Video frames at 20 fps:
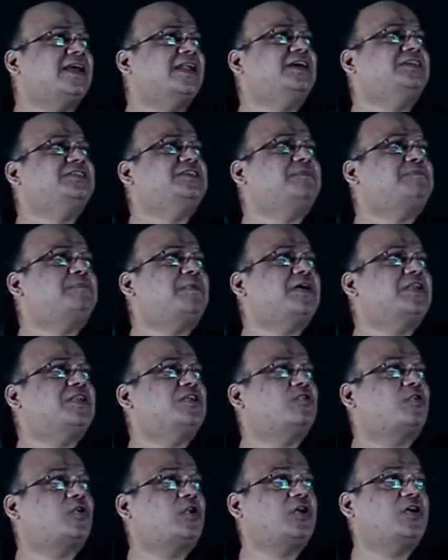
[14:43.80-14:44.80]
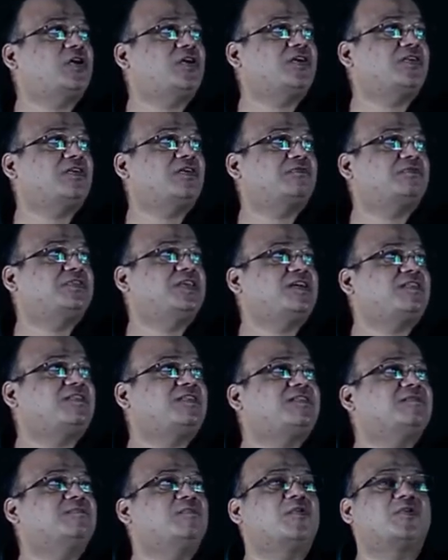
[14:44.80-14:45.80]
energy per nucleon of this
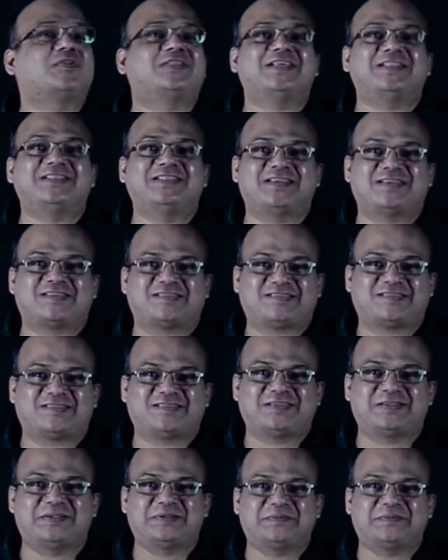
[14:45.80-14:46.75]
is more than this.